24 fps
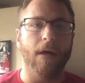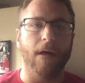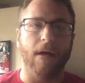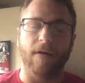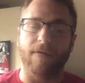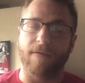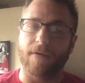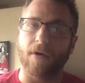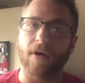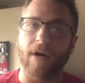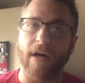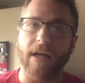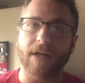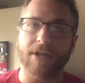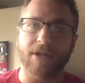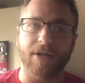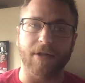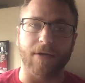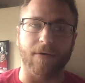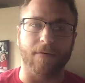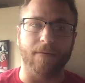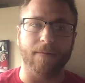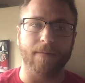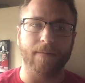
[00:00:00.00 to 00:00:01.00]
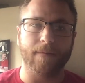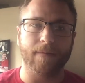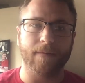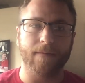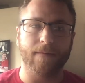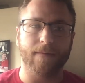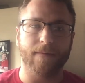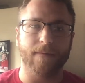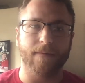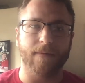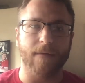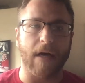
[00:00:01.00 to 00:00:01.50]
If you're an issue,
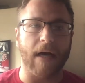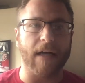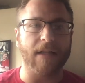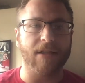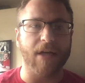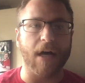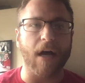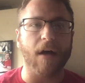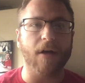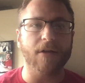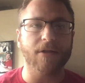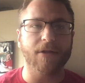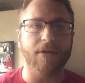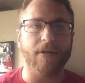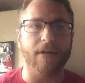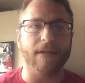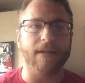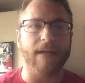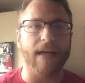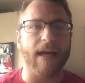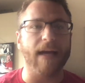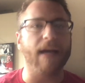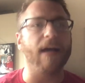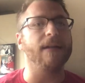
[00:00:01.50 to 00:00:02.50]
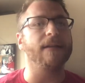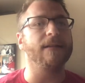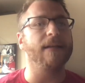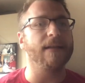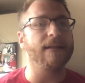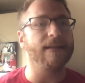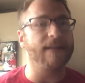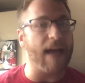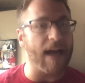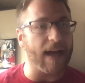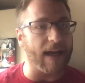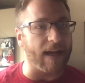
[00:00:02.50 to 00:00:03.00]
I challenge you to take a
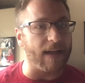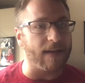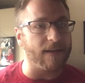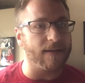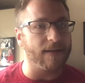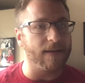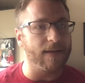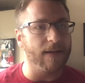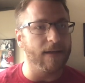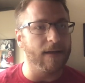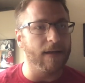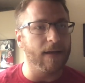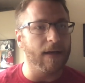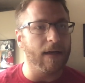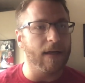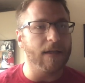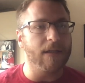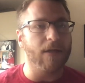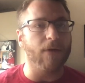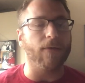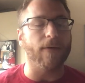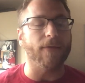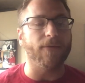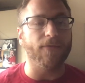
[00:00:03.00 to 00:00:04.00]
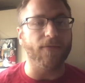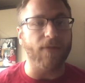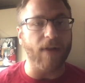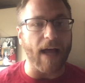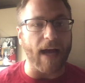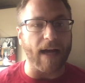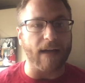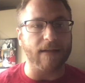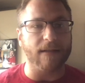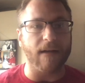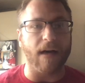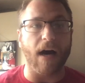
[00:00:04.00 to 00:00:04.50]
second to
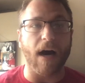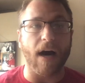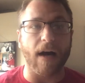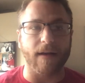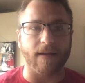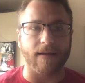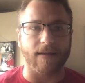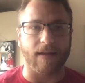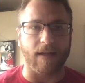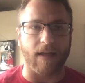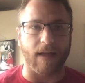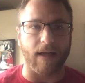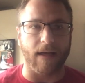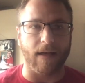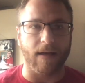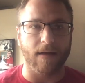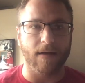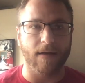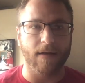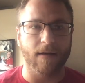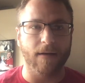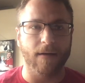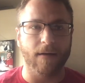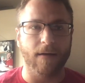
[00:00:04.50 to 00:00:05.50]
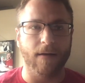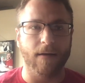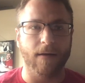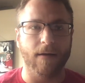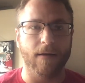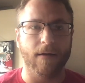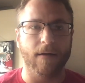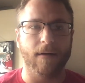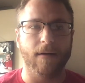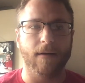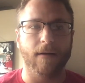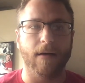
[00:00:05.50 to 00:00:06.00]
reflect honestly
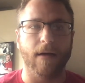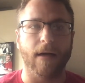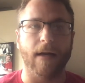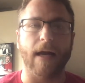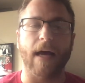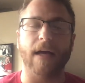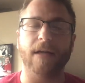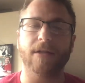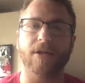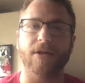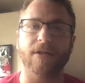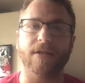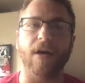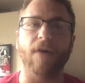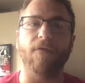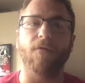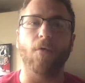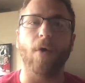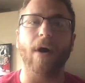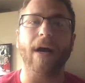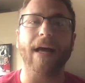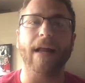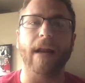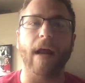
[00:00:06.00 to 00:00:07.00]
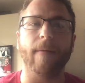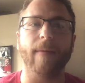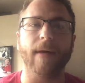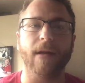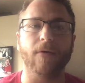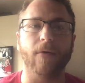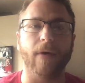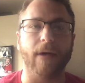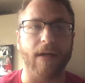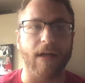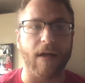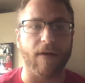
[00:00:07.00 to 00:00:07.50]
and ask yourself, what can I be
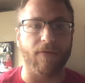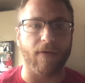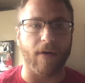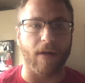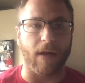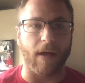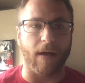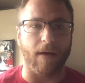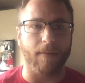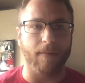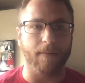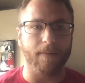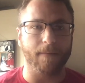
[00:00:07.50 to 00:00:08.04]
doing differently?